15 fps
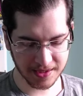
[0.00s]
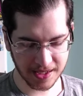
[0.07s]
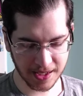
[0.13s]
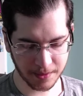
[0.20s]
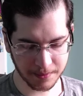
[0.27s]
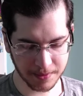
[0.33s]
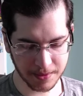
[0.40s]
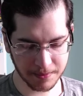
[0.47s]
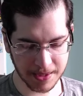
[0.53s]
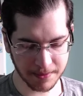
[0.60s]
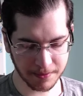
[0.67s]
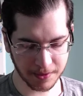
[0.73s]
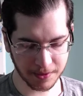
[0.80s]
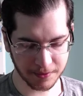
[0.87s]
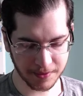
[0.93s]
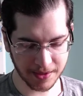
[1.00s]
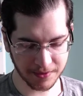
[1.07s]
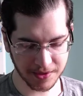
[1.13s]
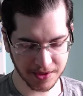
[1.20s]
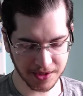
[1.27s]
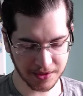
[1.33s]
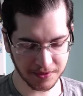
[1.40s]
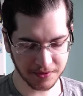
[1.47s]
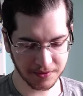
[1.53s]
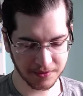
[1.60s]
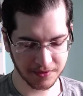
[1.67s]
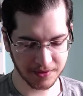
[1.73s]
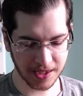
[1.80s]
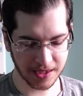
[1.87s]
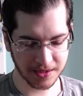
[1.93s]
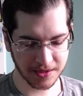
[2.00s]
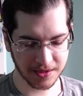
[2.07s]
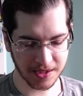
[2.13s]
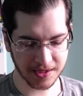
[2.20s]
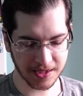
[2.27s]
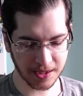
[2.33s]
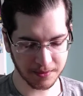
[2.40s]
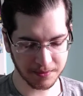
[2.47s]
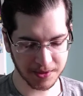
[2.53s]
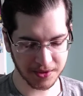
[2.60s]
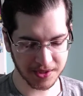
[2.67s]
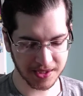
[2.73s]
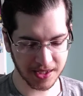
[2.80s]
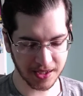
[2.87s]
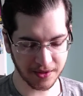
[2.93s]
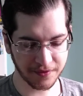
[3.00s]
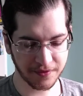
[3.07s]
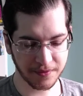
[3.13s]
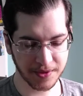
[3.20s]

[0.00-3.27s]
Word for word: help the people around you, it just helps yourself.